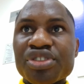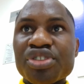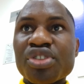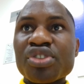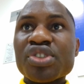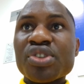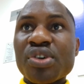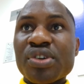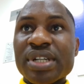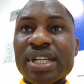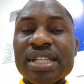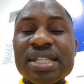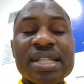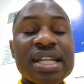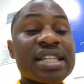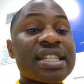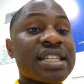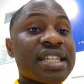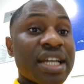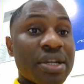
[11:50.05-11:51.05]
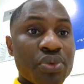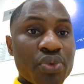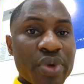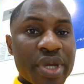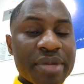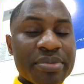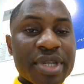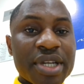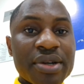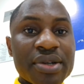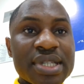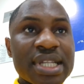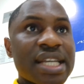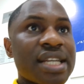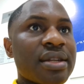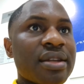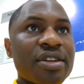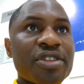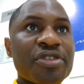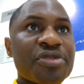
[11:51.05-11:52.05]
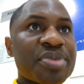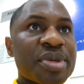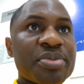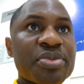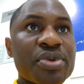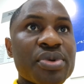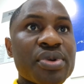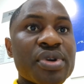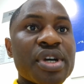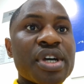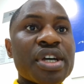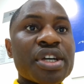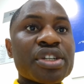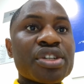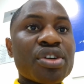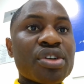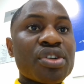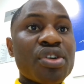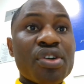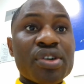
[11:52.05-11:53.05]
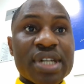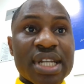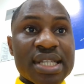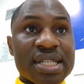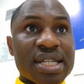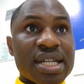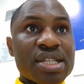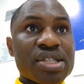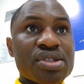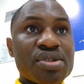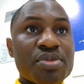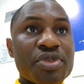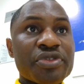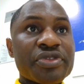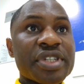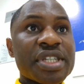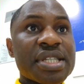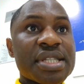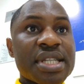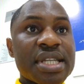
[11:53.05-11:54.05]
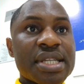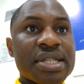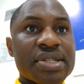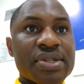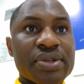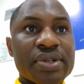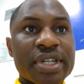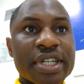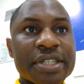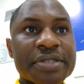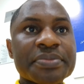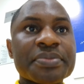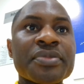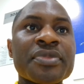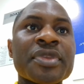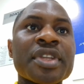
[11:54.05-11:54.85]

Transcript: Just understand it that way, because a lot of people don't understand some of these things, all right.